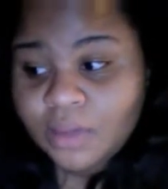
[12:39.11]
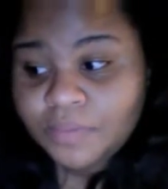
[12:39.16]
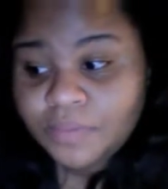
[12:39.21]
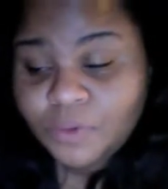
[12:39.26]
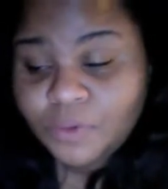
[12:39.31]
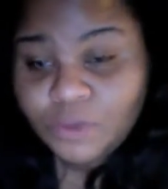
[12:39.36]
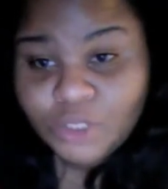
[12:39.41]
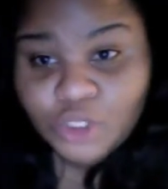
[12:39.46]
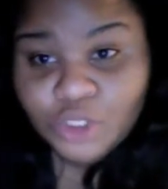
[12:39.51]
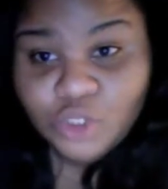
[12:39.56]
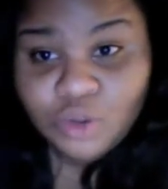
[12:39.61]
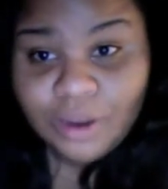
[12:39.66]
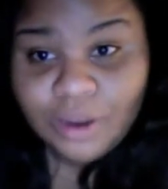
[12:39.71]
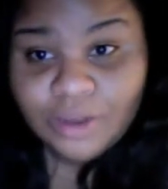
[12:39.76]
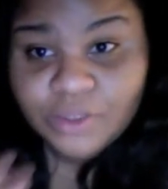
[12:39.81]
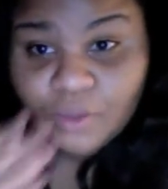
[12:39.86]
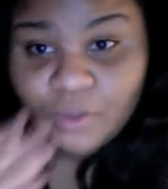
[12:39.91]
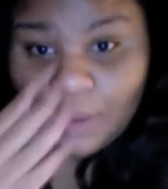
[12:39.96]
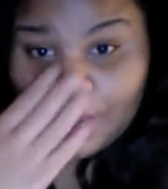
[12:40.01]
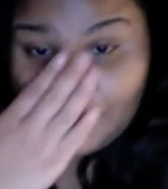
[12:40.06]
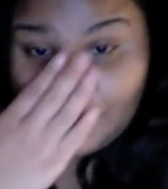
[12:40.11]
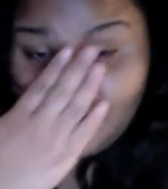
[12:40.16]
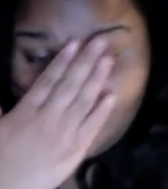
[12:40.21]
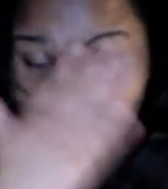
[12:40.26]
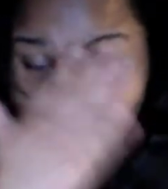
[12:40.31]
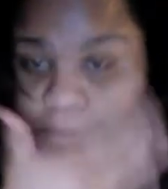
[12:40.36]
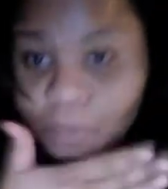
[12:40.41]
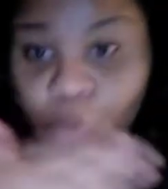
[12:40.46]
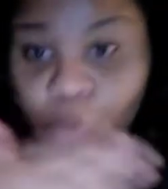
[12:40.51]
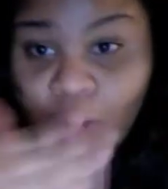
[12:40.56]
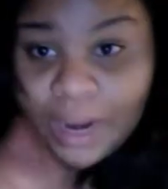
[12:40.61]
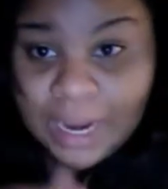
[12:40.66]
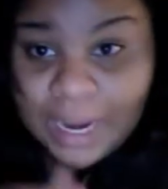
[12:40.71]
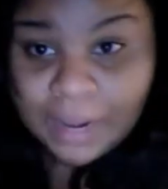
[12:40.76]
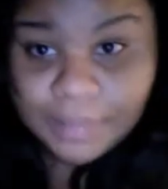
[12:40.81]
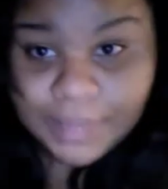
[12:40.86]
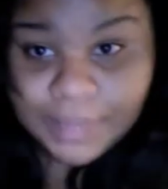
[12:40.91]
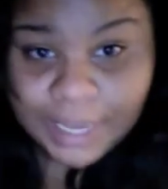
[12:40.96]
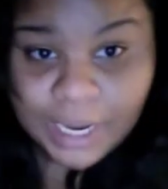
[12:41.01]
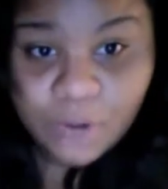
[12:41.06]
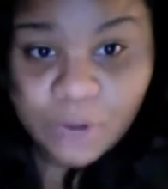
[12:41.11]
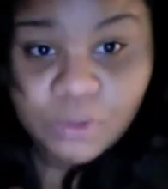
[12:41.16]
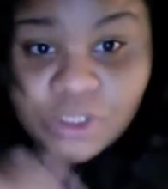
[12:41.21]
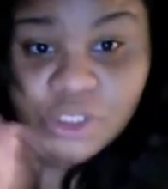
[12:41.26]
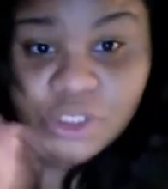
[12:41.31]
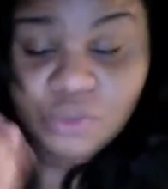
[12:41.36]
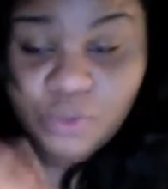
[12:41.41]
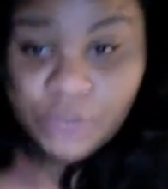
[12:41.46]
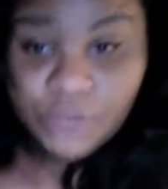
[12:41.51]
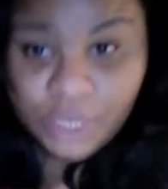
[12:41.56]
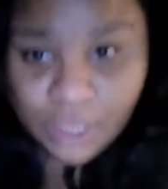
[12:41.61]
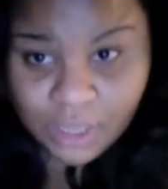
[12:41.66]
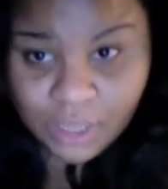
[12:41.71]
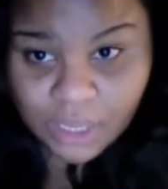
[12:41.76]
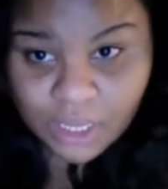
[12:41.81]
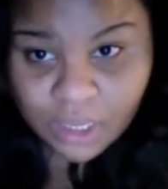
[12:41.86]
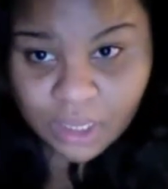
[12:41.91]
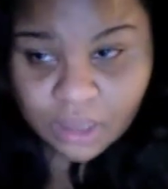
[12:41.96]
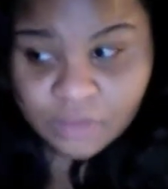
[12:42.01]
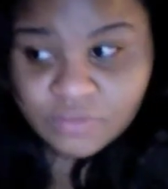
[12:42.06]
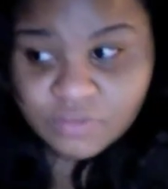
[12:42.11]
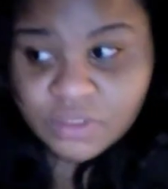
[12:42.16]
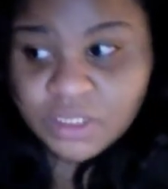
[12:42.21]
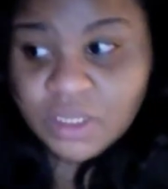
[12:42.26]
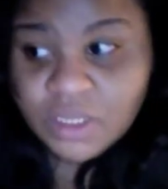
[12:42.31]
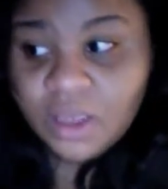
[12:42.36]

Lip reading: which is 2 hours away from where I am now, which is where he lives.